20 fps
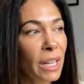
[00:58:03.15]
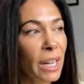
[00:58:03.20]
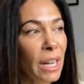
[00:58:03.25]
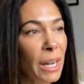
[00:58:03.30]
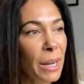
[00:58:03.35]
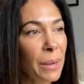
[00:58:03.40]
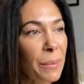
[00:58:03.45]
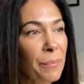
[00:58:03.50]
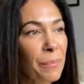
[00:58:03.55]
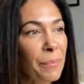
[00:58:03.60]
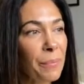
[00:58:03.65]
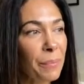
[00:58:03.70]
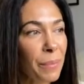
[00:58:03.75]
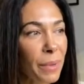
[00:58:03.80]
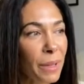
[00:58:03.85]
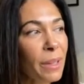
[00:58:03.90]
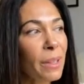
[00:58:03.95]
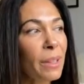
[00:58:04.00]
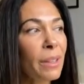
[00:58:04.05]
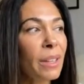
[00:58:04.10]

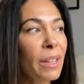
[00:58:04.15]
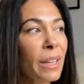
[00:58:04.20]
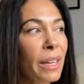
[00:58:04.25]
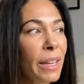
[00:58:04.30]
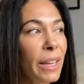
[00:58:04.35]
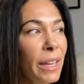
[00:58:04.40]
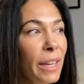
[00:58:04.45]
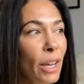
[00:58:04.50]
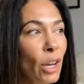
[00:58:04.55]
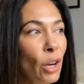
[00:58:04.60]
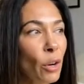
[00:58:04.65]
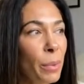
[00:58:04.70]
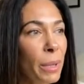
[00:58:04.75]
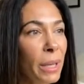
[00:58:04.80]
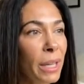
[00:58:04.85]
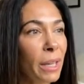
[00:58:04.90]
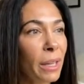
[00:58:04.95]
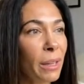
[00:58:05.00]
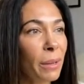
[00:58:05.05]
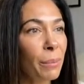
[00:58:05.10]
But
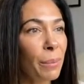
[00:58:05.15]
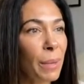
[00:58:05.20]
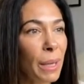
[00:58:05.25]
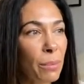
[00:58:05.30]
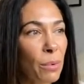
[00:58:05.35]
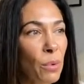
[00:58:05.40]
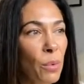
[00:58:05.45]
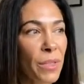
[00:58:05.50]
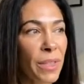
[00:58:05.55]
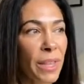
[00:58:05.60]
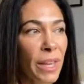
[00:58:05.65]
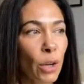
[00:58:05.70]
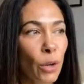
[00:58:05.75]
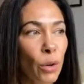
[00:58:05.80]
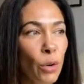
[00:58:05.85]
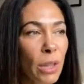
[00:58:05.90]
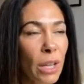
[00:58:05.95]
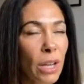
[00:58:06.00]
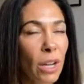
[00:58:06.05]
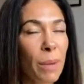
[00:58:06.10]
helping people with their
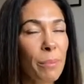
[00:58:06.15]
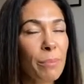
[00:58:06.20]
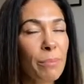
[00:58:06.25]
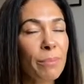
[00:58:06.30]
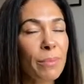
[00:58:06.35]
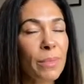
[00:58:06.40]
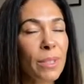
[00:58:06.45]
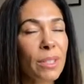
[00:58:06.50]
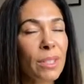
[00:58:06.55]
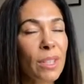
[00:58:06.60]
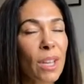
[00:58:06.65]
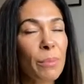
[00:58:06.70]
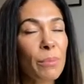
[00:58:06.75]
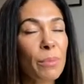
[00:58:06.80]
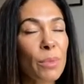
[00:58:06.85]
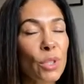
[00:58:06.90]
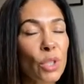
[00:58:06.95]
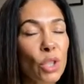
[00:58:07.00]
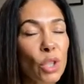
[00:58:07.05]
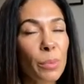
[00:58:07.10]
health, like I'm
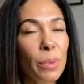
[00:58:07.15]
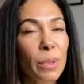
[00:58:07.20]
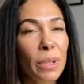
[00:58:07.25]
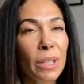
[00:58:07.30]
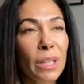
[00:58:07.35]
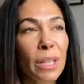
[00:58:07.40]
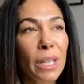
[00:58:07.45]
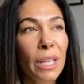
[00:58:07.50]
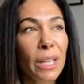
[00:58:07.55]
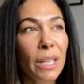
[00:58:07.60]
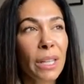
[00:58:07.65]
super